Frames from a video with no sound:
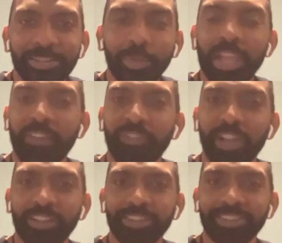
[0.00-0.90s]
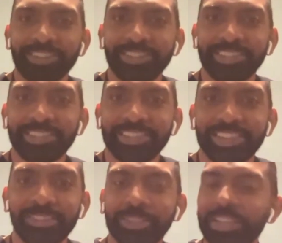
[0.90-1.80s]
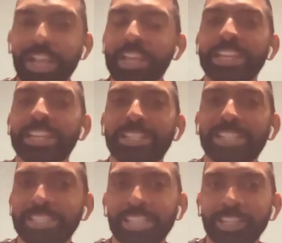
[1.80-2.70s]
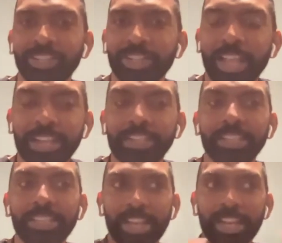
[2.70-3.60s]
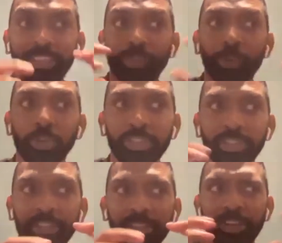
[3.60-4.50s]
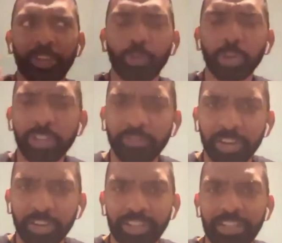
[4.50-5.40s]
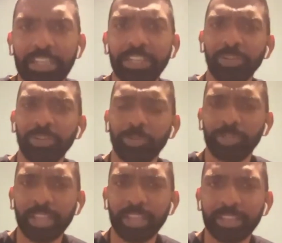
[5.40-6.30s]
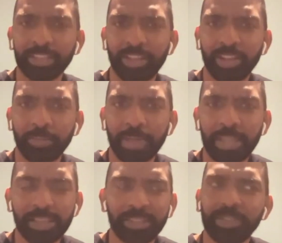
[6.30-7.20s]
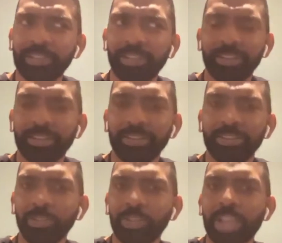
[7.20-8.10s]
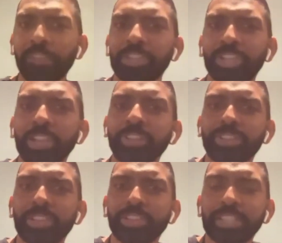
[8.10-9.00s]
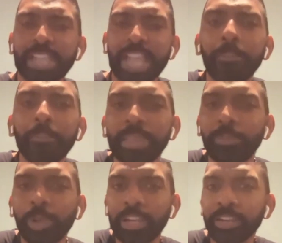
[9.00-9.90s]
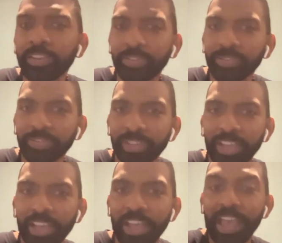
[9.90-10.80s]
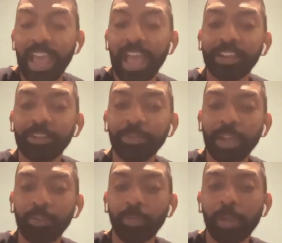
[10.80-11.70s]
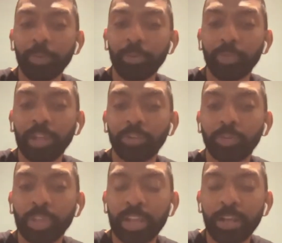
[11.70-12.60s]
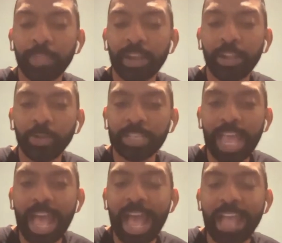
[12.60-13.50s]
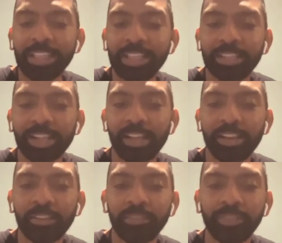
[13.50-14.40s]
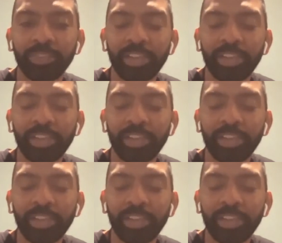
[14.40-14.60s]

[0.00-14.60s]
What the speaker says: the way I felt. And I was like, I needed this teacher and this is an authority figure. It's a teacher who's saying this on a mic. So I said, no, they have to change this. This can't be what it is. And I remember while growing up that I always had this kind of